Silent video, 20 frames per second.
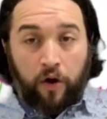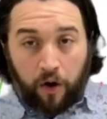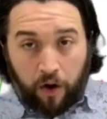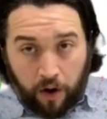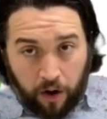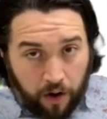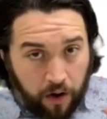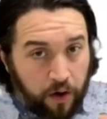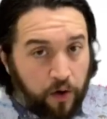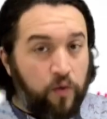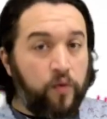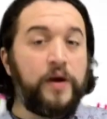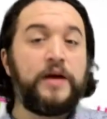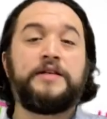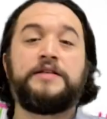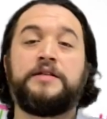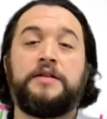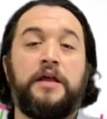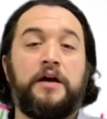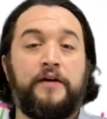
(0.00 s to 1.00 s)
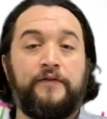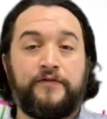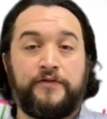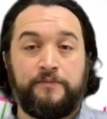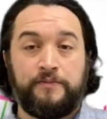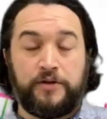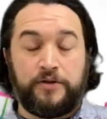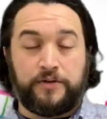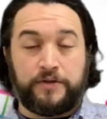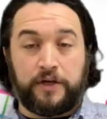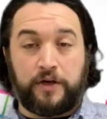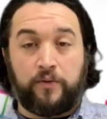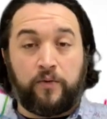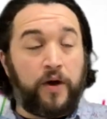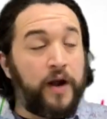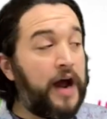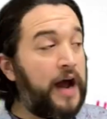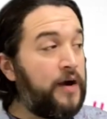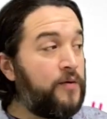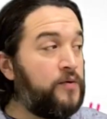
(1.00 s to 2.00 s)
loved music.
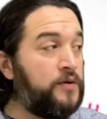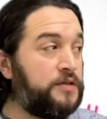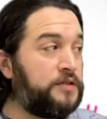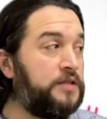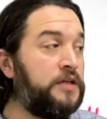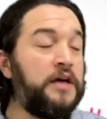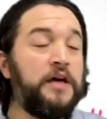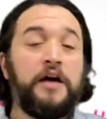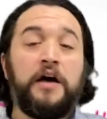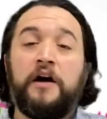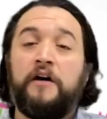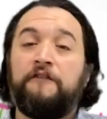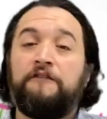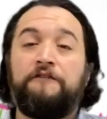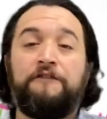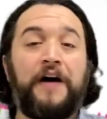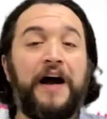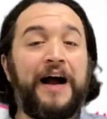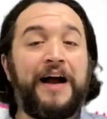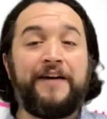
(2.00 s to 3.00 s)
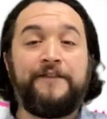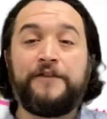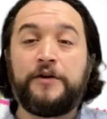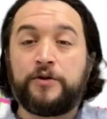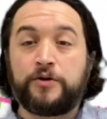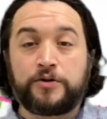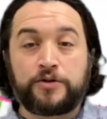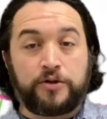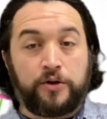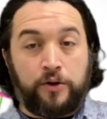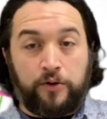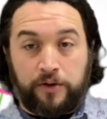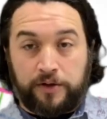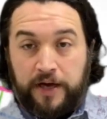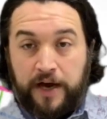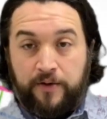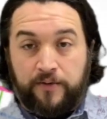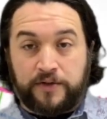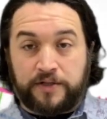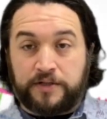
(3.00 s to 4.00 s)
When I was 5 years old,
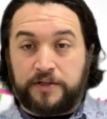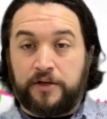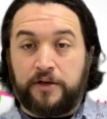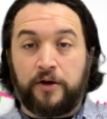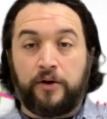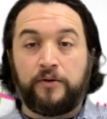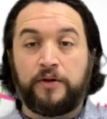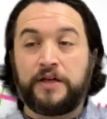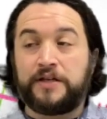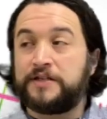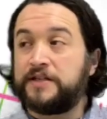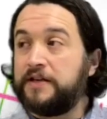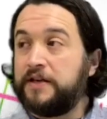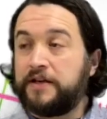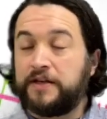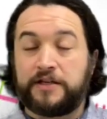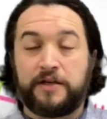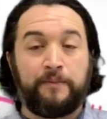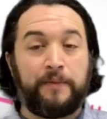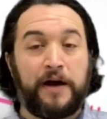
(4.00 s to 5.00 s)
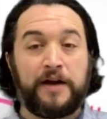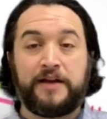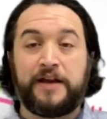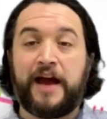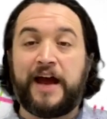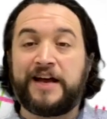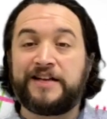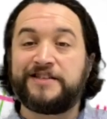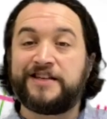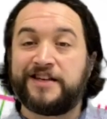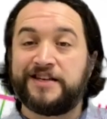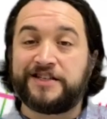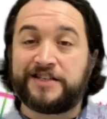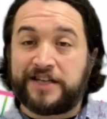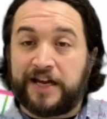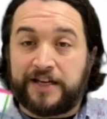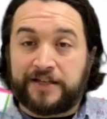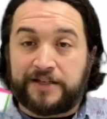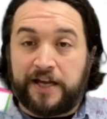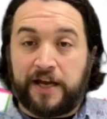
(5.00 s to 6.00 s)
I was, listening to my dad's
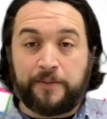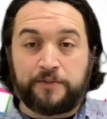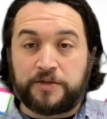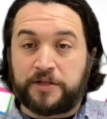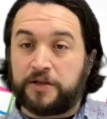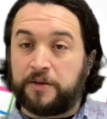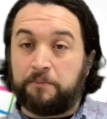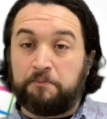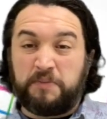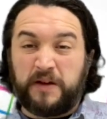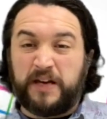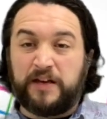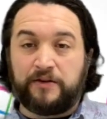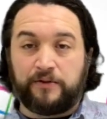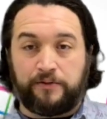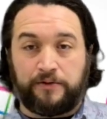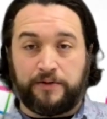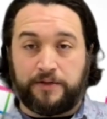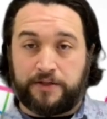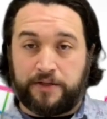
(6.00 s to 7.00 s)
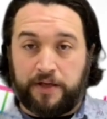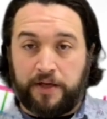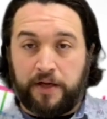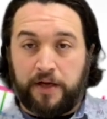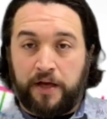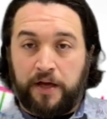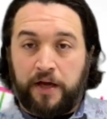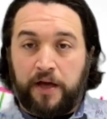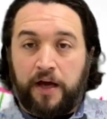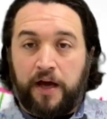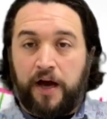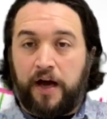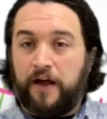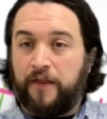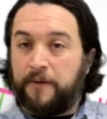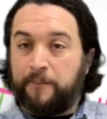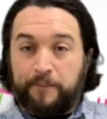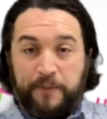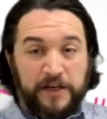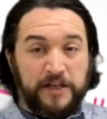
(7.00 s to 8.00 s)
cassette tapes of the Beatles,
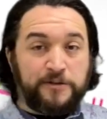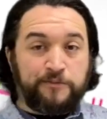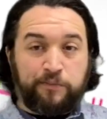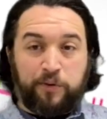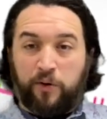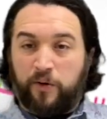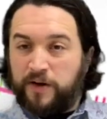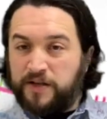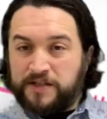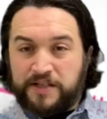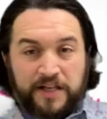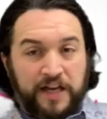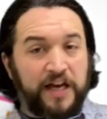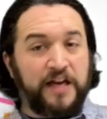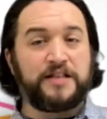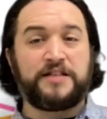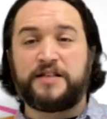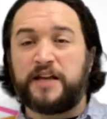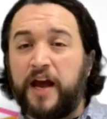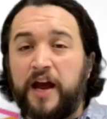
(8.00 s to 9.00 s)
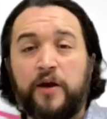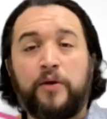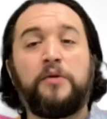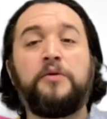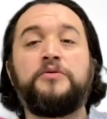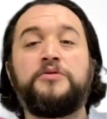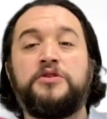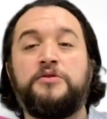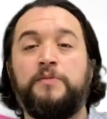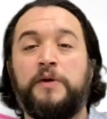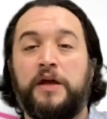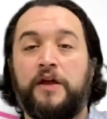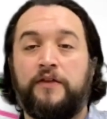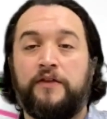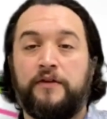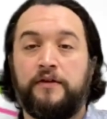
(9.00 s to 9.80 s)
the Beach Boys, Kiss, Aerosmith.